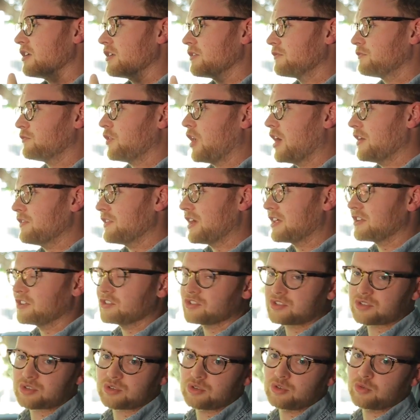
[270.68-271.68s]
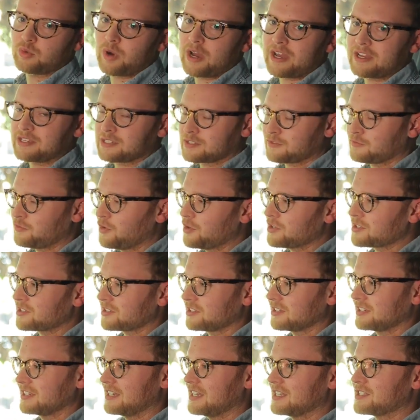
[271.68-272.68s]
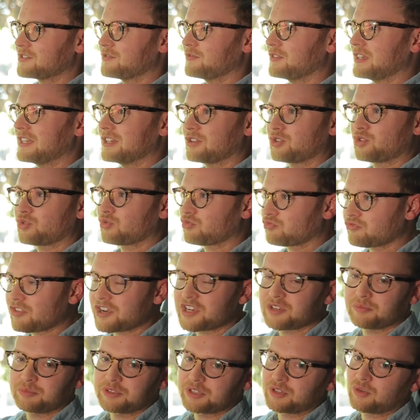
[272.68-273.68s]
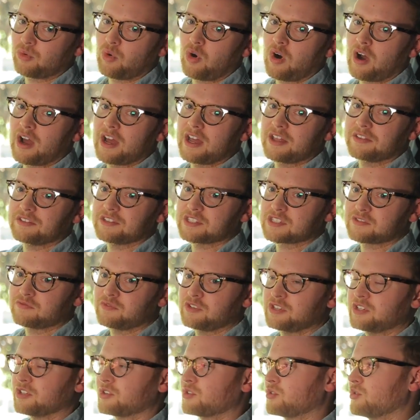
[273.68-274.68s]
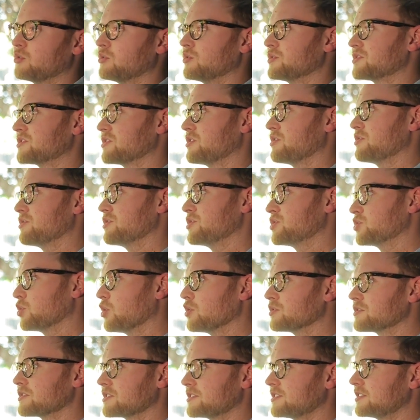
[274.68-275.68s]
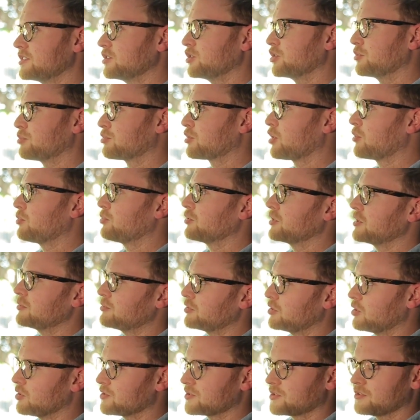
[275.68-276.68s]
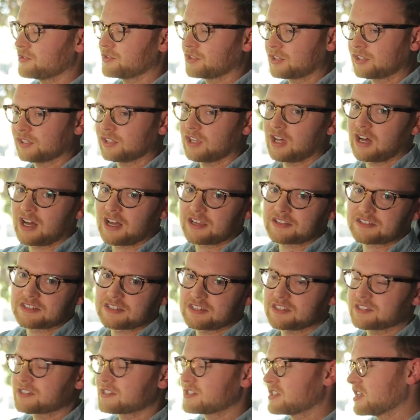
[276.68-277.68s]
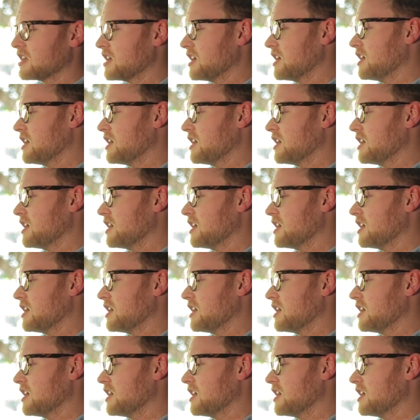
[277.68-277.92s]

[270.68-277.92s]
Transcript: find that in two ways. Firstly, it's incredibly quiet, this vehicle. So the doors are sealed properly, but also the glass is